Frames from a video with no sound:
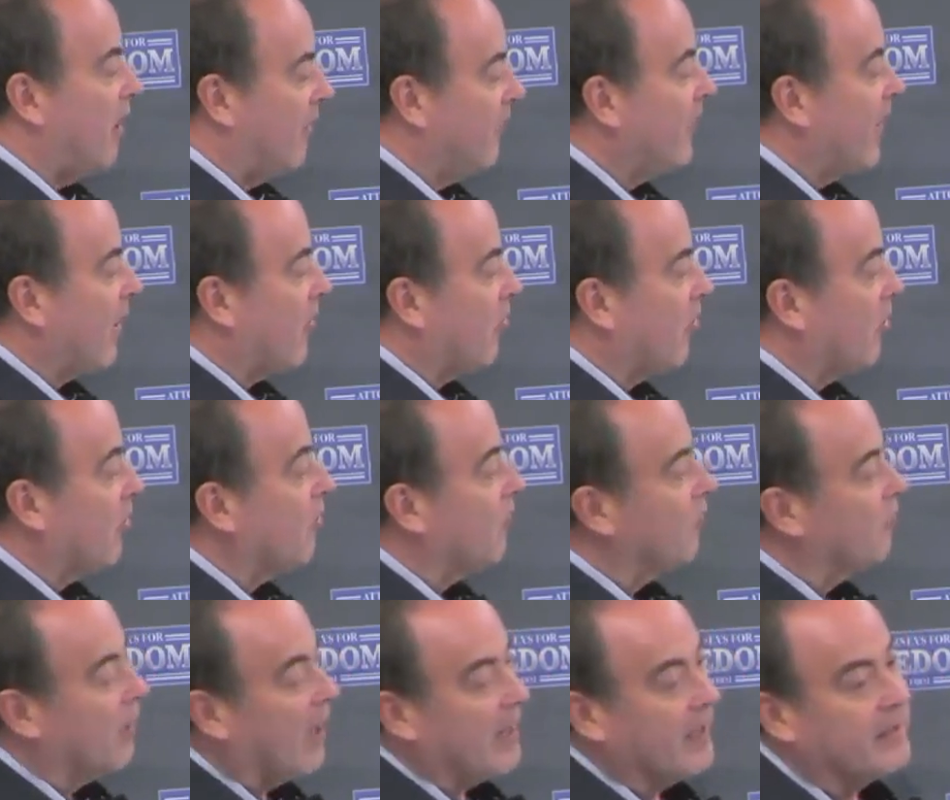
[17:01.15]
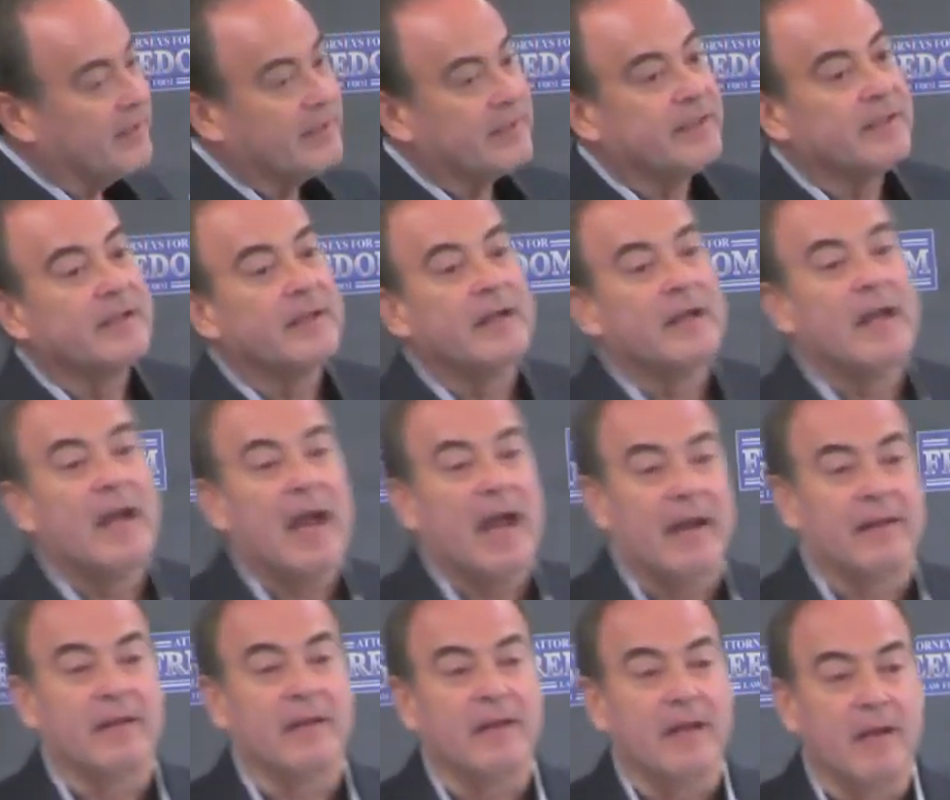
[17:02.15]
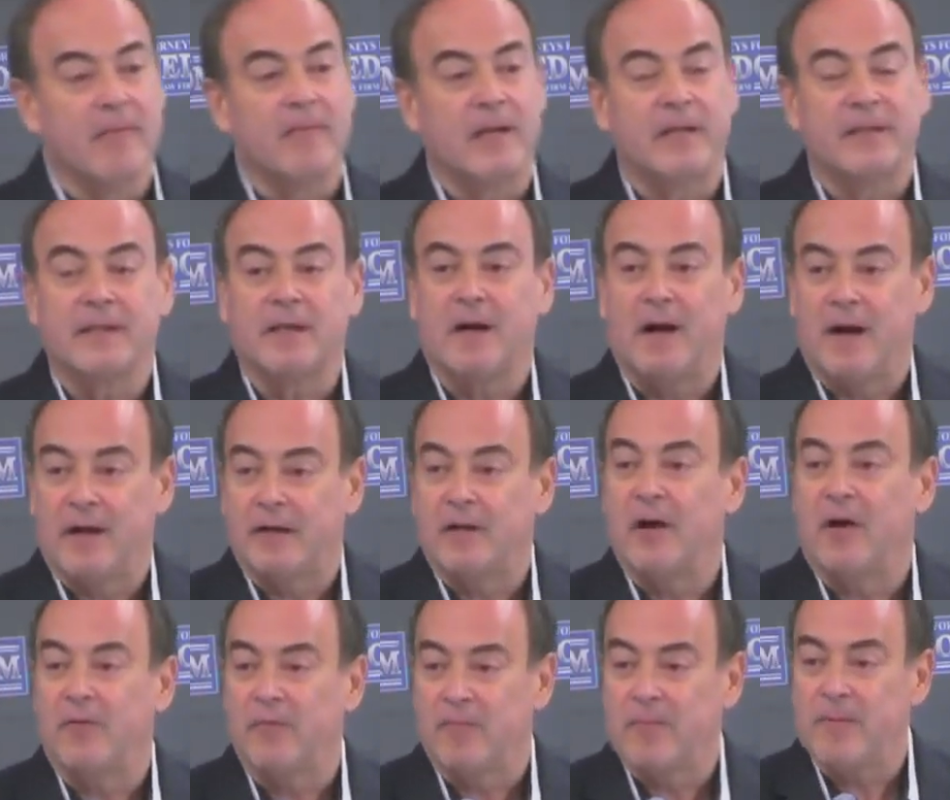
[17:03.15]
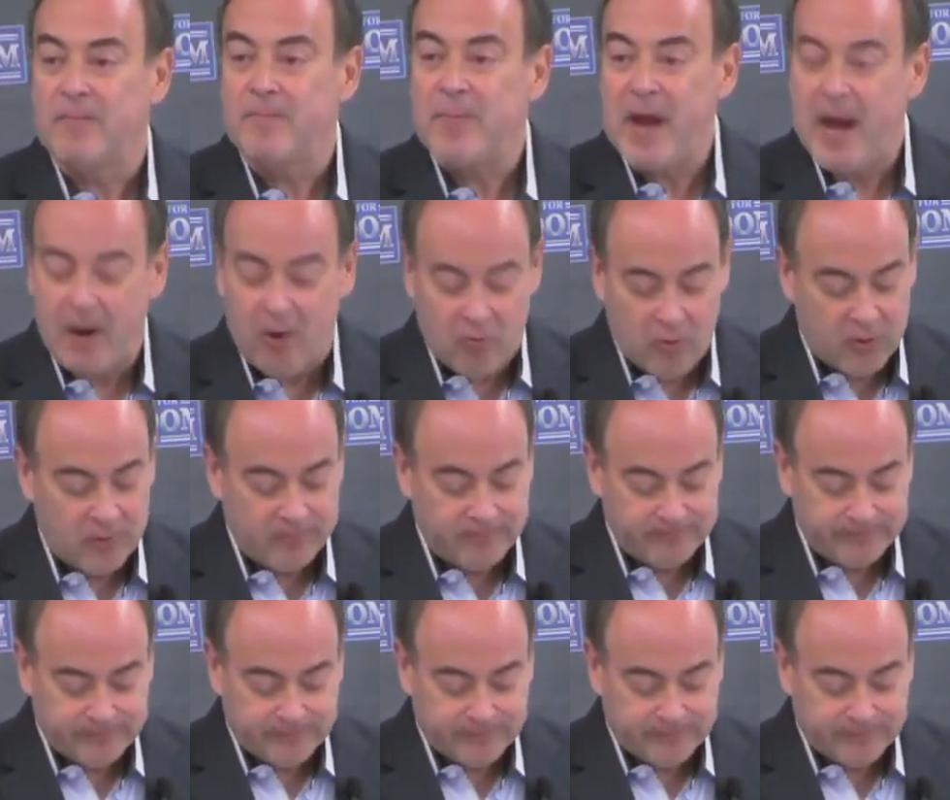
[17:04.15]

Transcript: of our rights and the limits on government power.